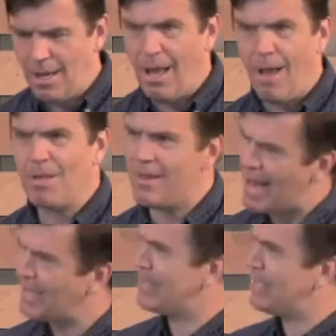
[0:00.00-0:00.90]
I mean,
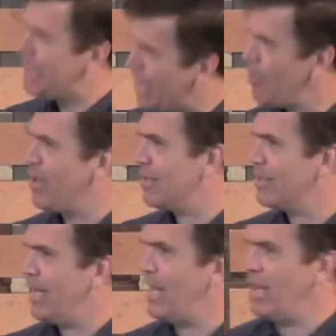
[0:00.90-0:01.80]
that is
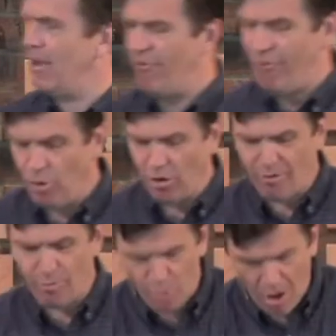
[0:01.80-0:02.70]
seriously full
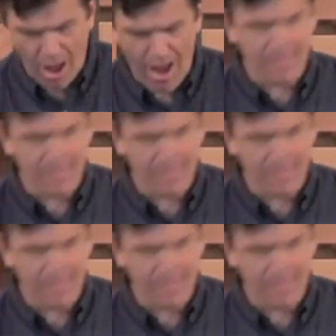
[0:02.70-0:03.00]
of pride,